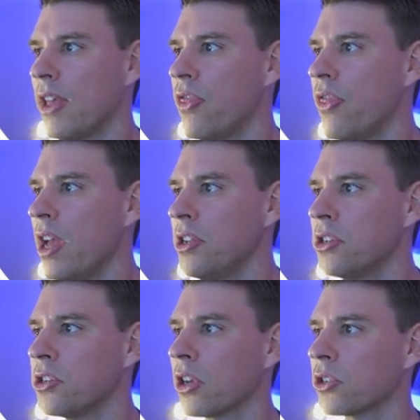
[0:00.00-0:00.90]
and then you
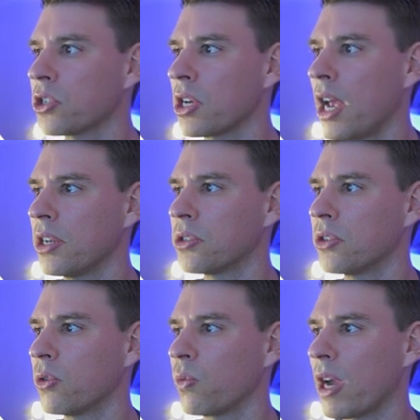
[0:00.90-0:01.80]
just change the
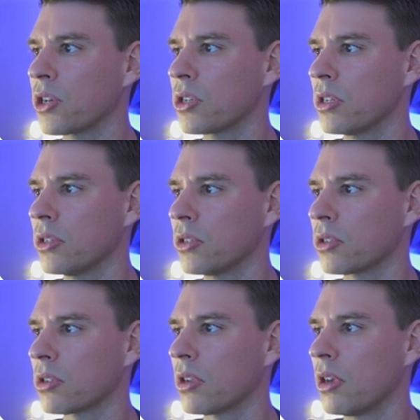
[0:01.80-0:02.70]

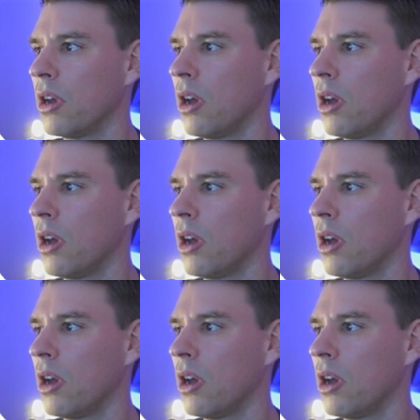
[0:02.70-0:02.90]
directions